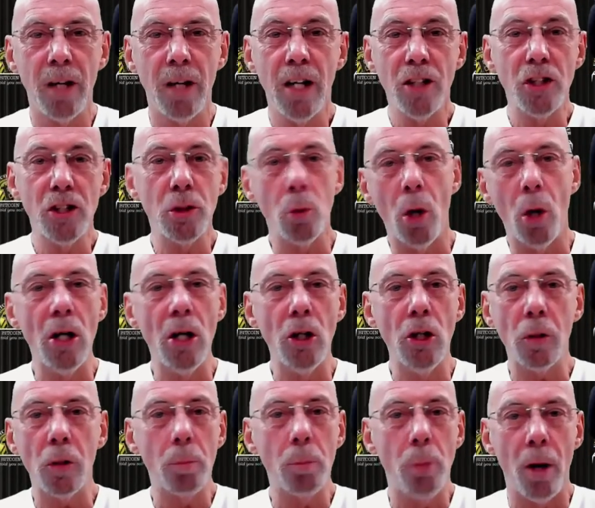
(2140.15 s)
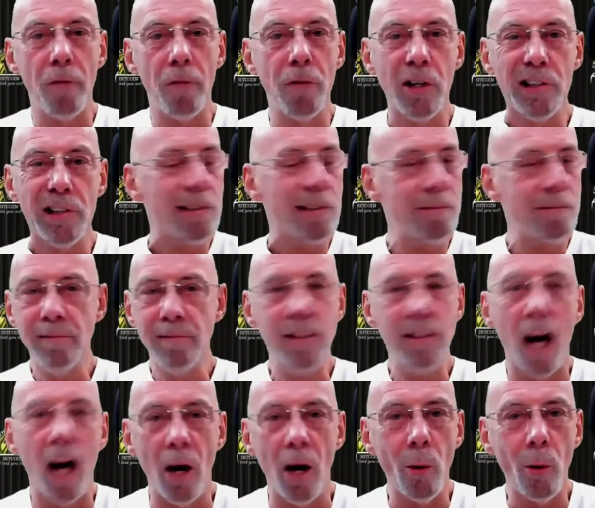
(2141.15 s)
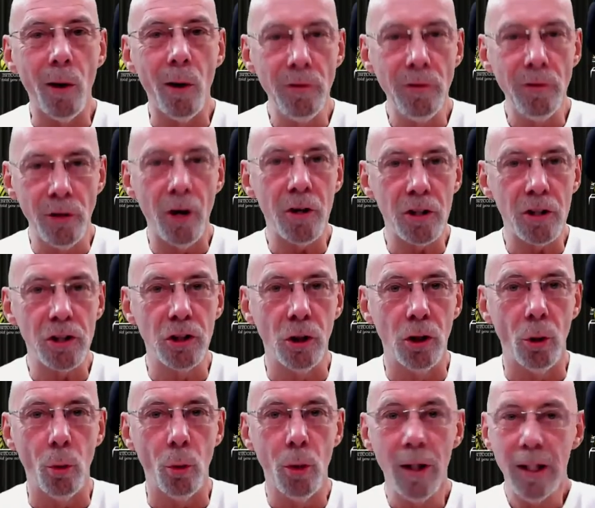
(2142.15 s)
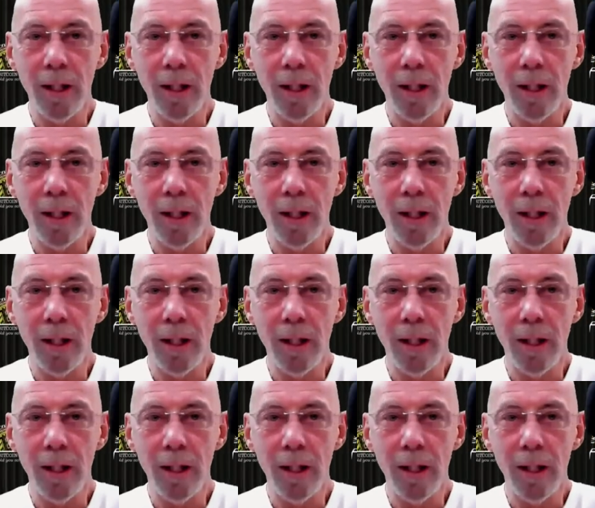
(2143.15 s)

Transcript: Do I look bothered? No, not at all.